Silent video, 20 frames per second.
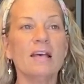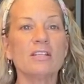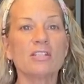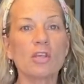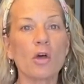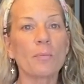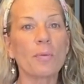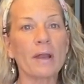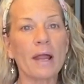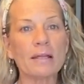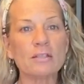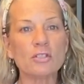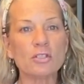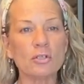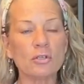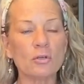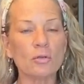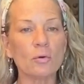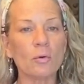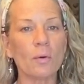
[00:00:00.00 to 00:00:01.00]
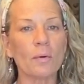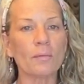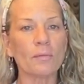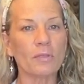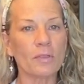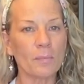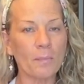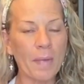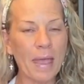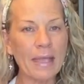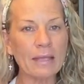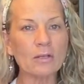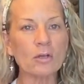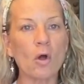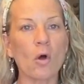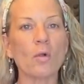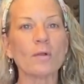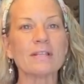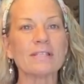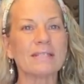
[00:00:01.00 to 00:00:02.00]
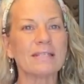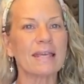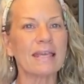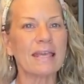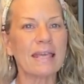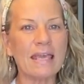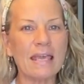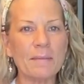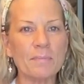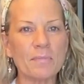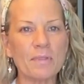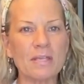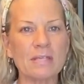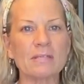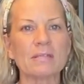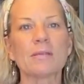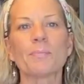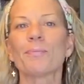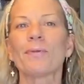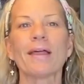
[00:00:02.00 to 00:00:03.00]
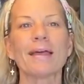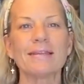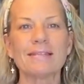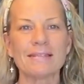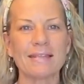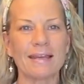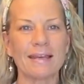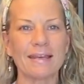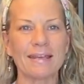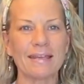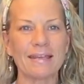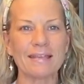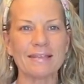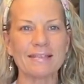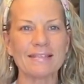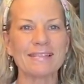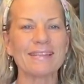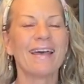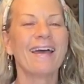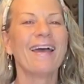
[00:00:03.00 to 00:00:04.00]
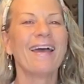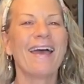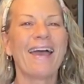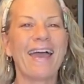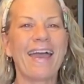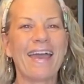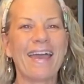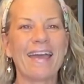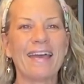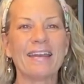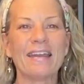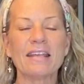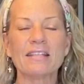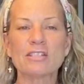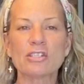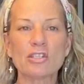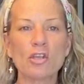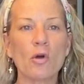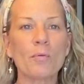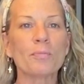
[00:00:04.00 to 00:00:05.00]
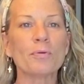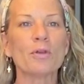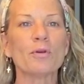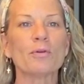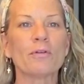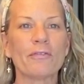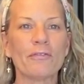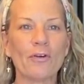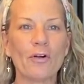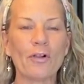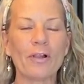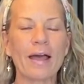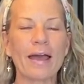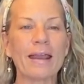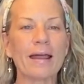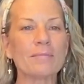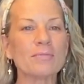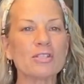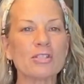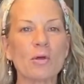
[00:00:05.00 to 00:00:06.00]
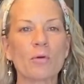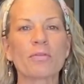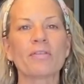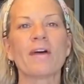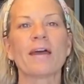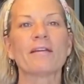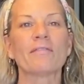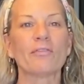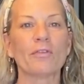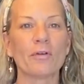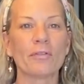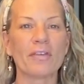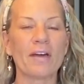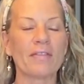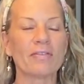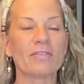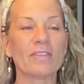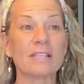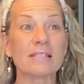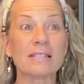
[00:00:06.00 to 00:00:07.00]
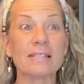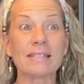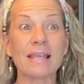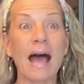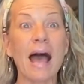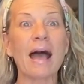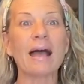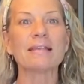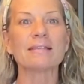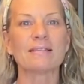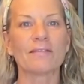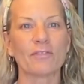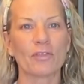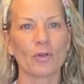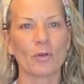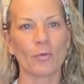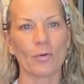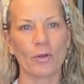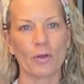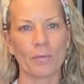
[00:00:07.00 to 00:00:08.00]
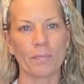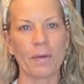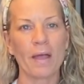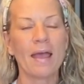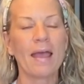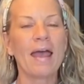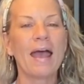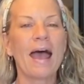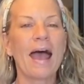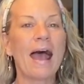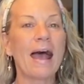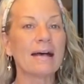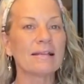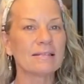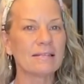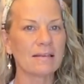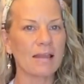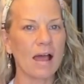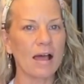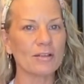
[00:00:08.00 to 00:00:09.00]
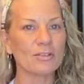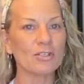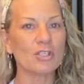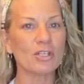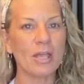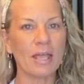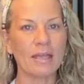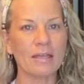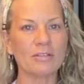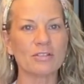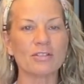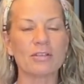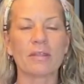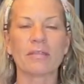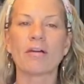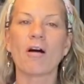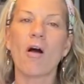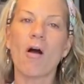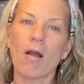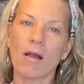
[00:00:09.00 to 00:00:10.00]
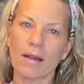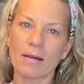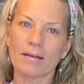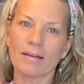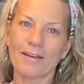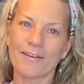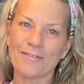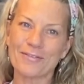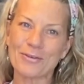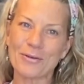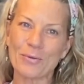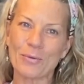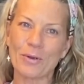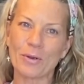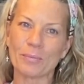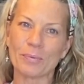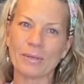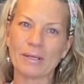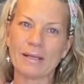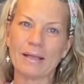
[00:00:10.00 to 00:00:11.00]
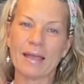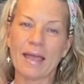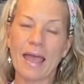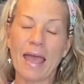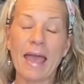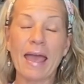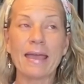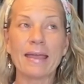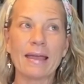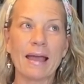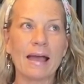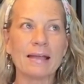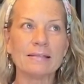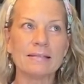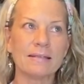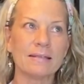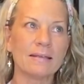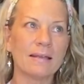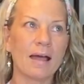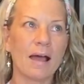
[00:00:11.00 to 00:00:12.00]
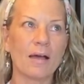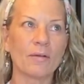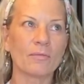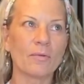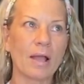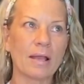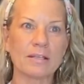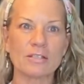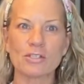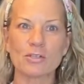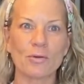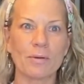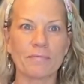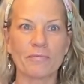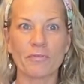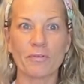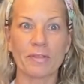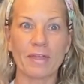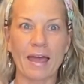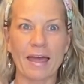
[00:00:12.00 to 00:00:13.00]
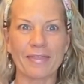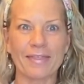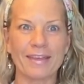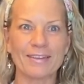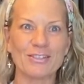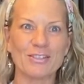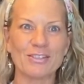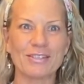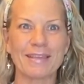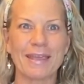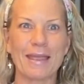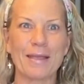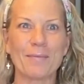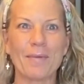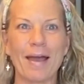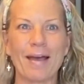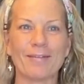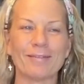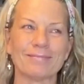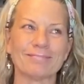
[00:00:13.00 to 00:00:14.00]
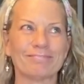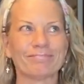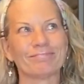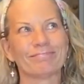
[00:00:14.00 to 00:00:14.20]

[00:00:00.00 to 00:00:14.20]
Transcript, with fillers: So, but I do, the main goal is to keep this the place that it is. And it's so beautiful. And I'm so thankful that the size of the group has not changed the heart of the group. Hey, I did not write a script for that. That just came out.